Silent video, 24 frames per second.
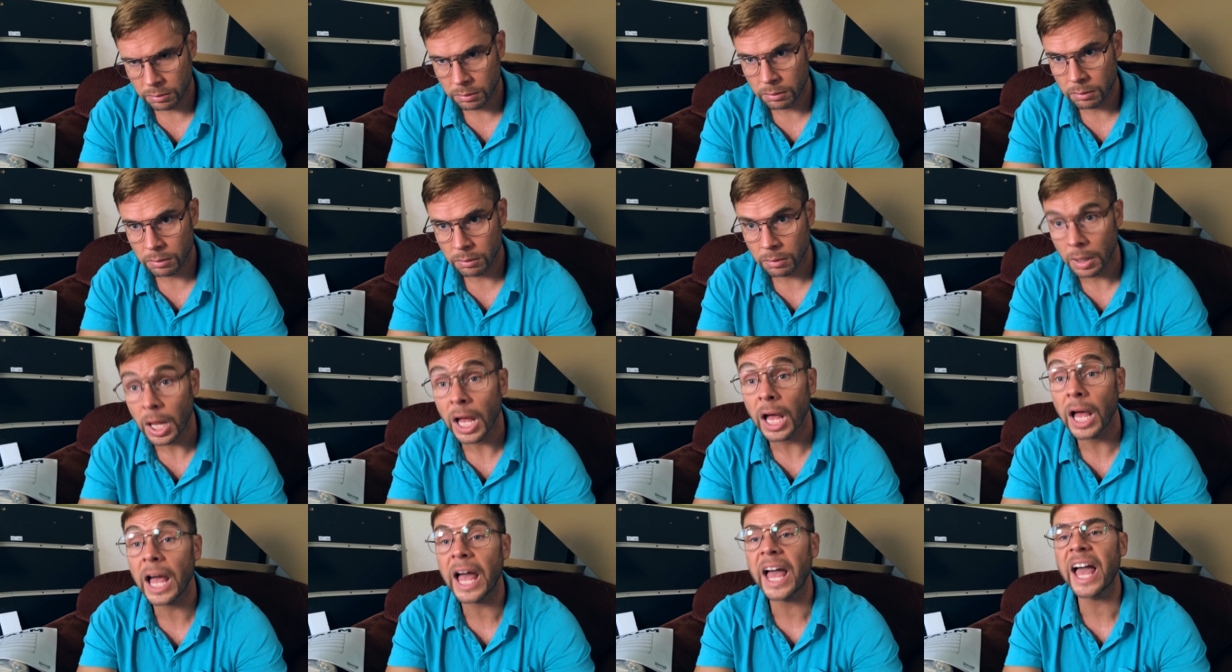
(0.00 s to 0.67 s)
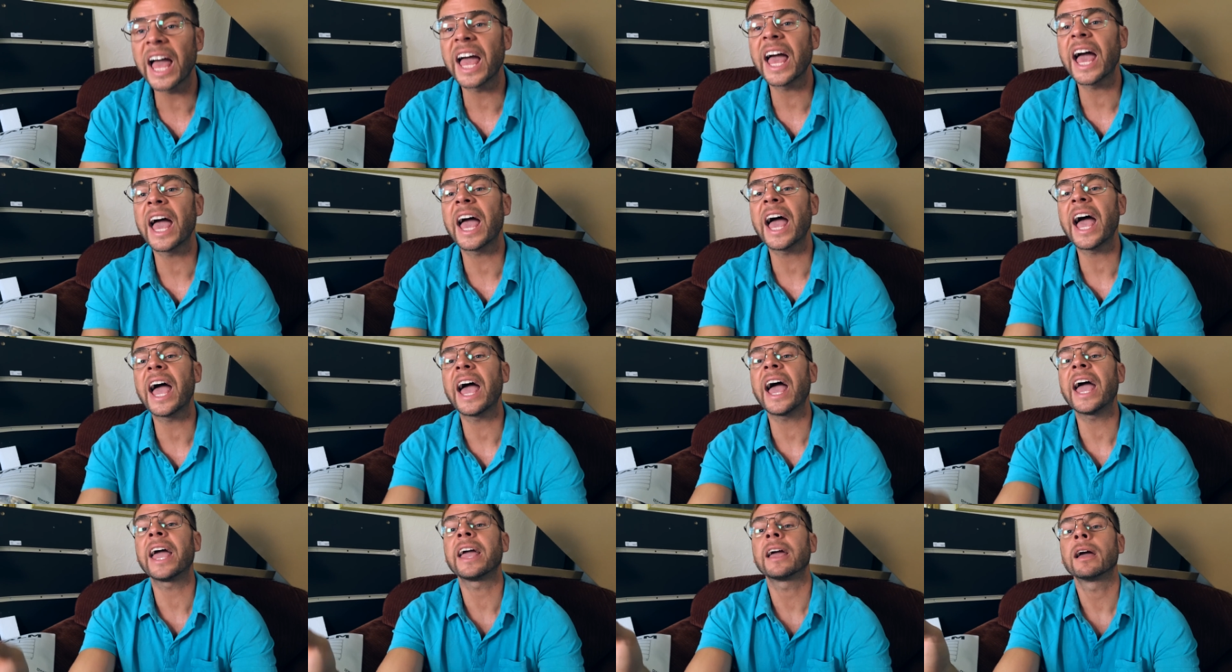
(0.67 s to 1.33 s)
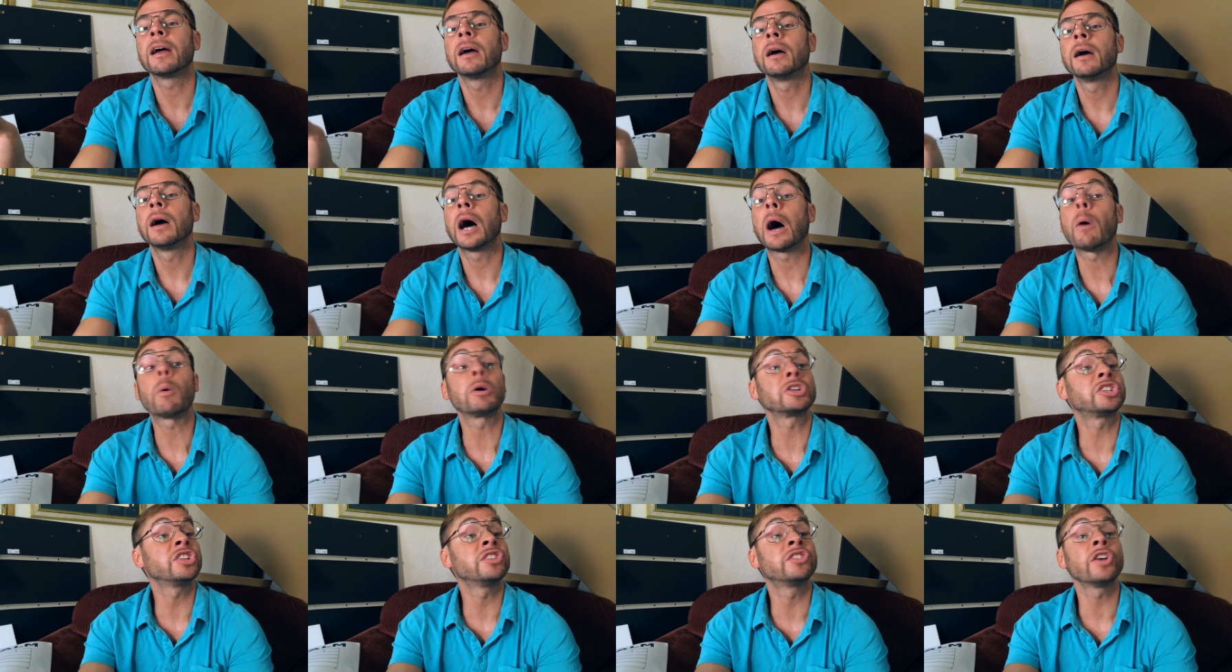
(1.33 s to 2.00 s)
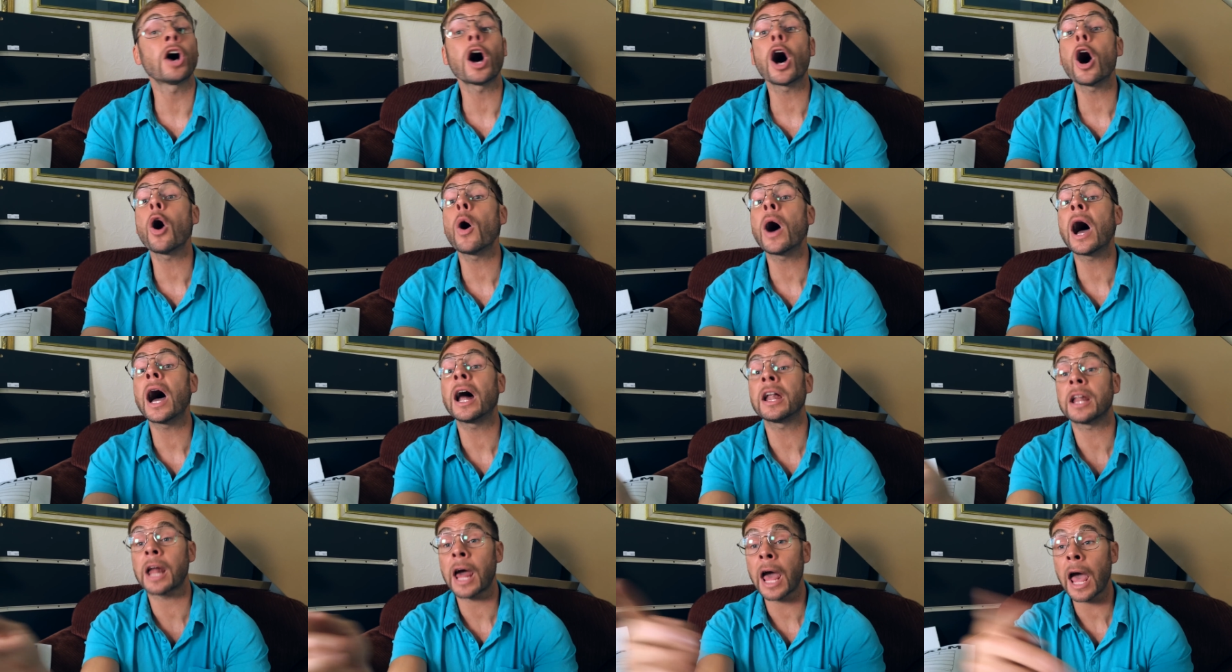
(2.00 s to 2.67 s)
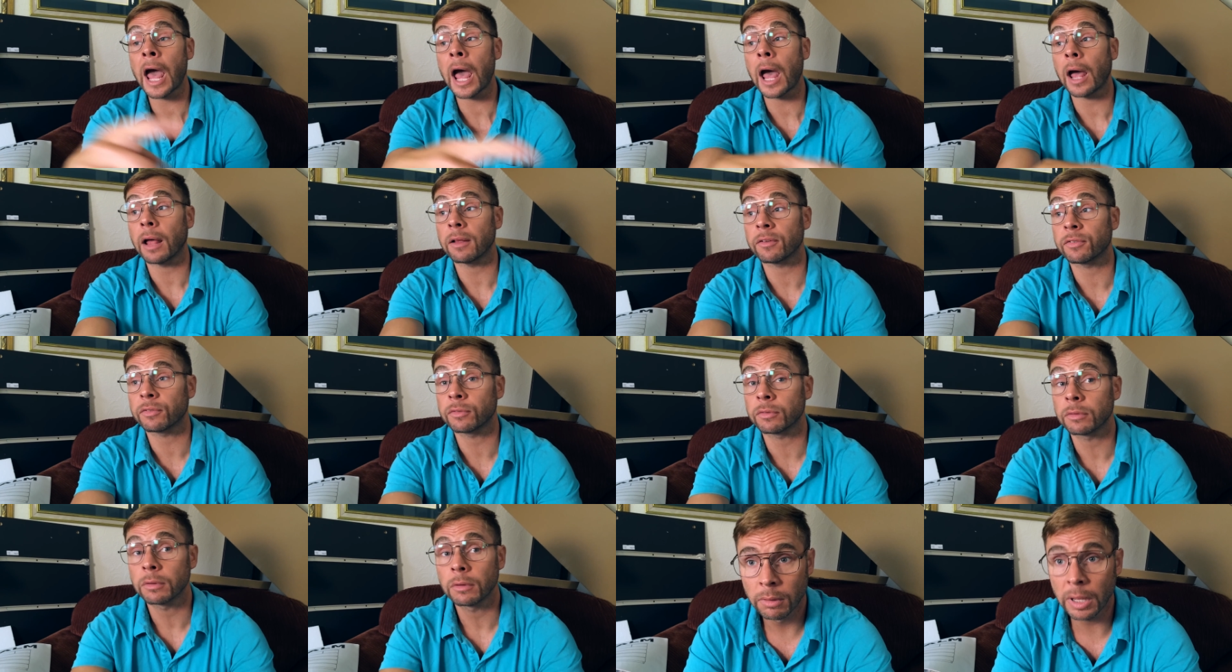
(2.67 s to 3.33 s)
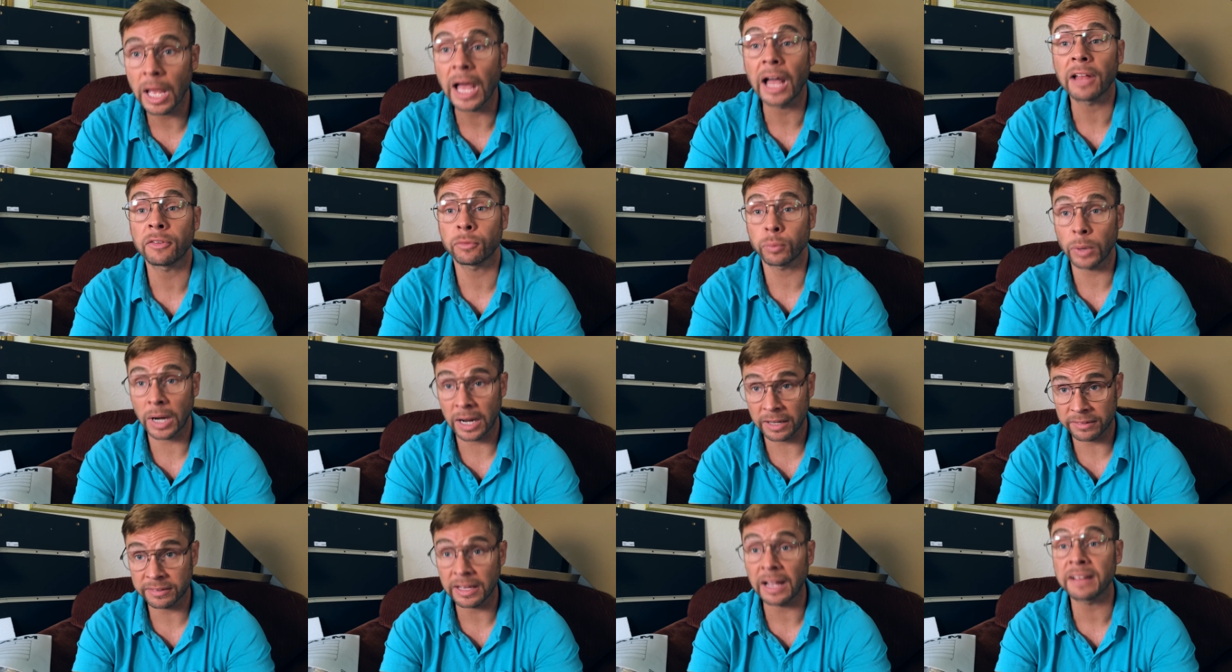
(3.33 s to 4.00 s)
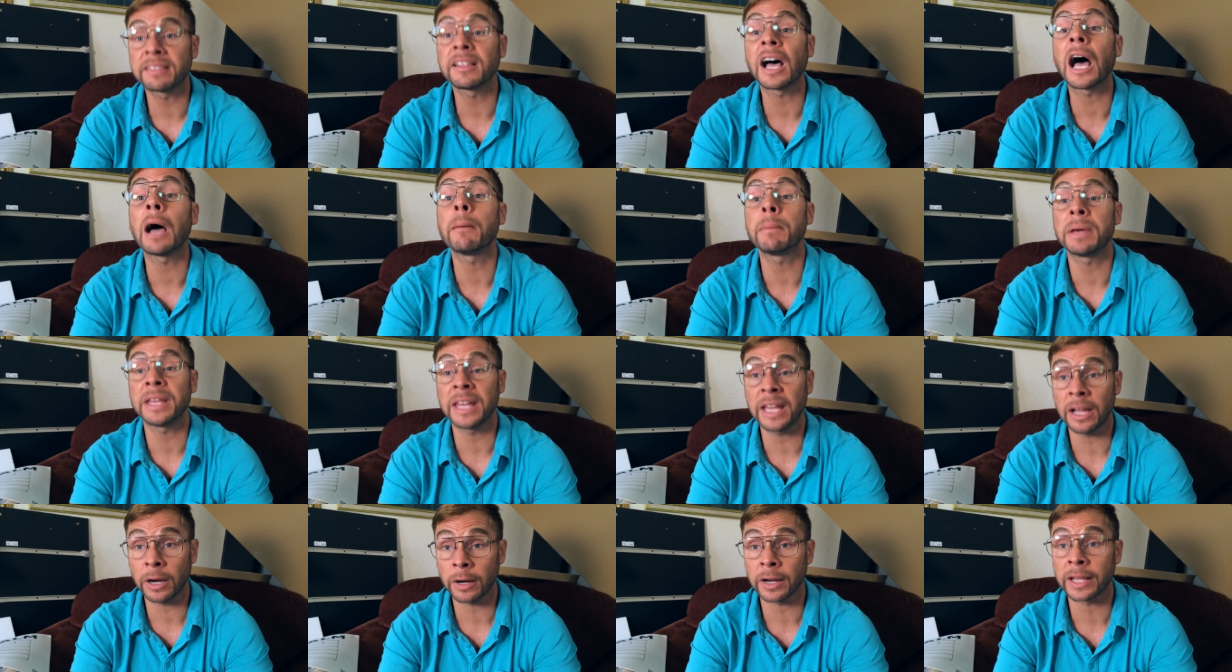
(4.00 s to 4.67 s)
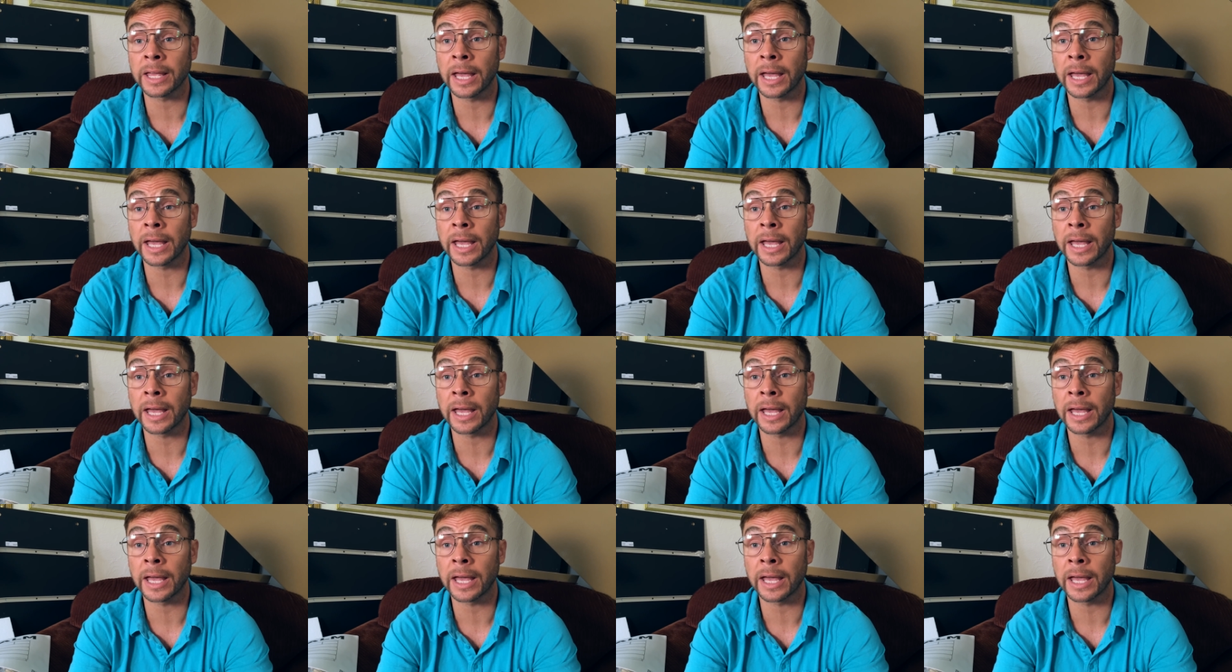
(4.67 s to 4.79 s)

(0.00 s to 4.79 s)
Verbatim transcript: Hey, hey, hey, hey! I want you all out of ass. Yeah, that's right, it's that time of year